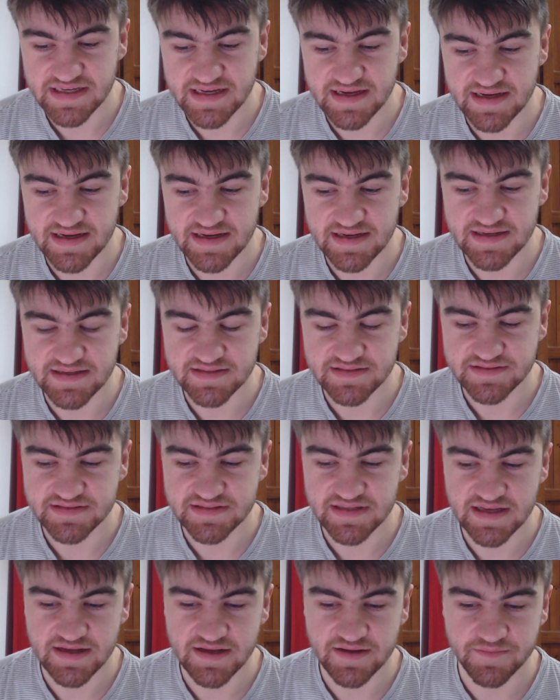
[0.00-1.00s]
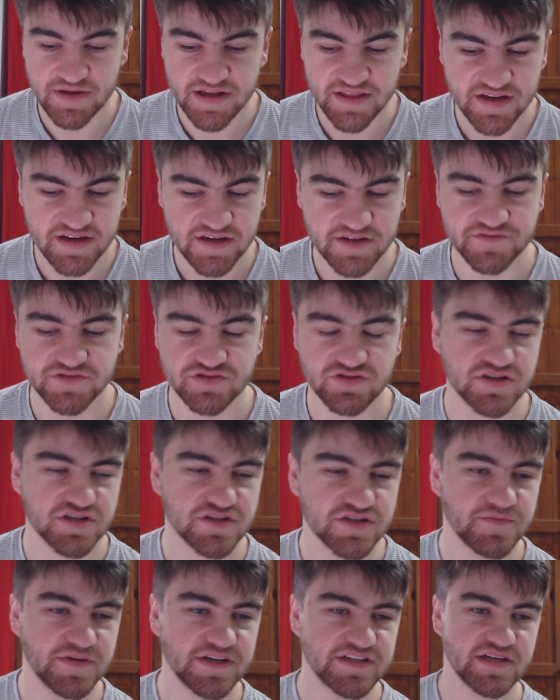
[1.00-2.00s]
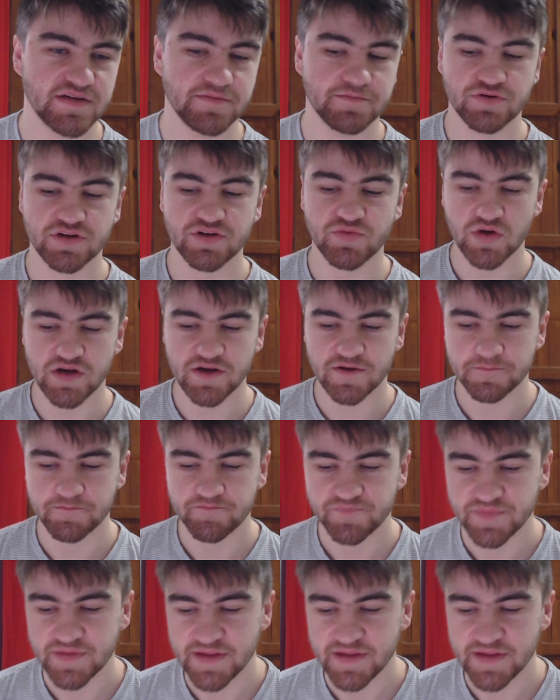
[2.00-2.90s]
as I think I've structured my team pretty well,